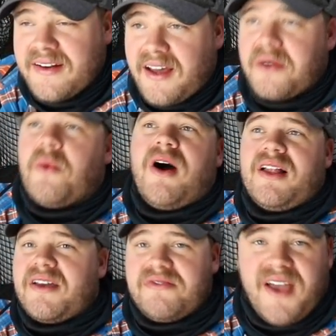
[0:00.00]
on a
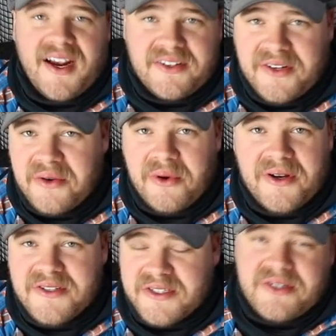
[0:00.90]
walleye factory where
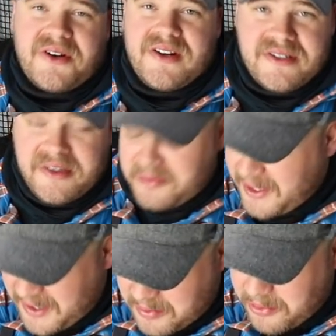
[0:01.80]
you're just crushing them
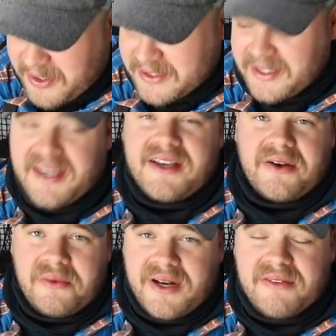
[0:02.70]
like Upper Red Lake or
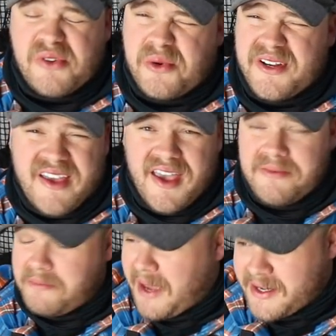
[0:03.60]
whatever, where you
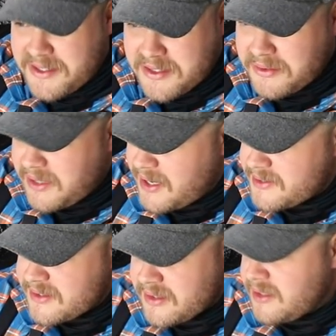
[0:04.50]
can't manage two lines.